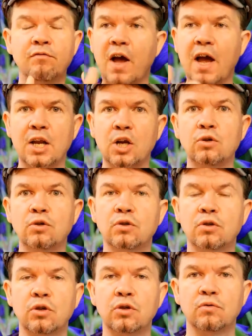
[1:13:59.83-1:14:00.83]
find
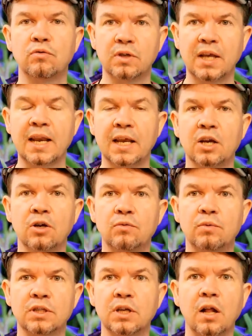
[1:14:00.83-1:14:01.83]
who's getting good
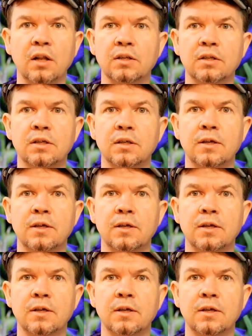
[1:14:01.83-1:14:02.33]
results